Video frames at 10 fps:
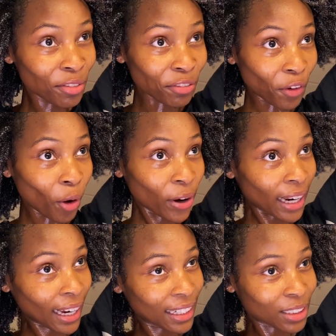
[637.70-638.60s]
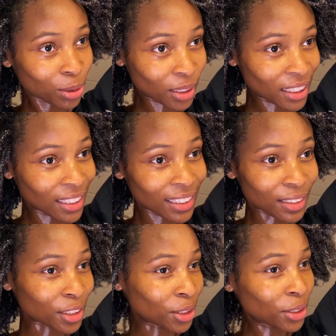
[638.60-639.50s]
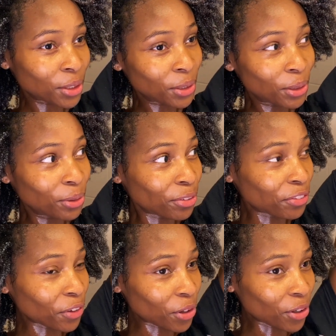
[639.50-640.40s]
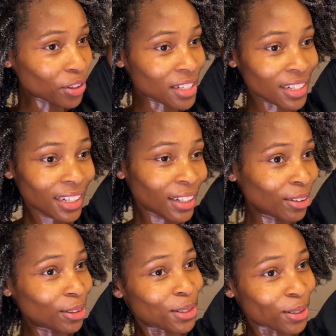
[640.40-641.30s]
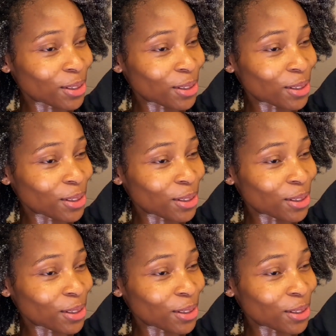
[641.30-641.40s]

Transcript: 4A to 4Z or so,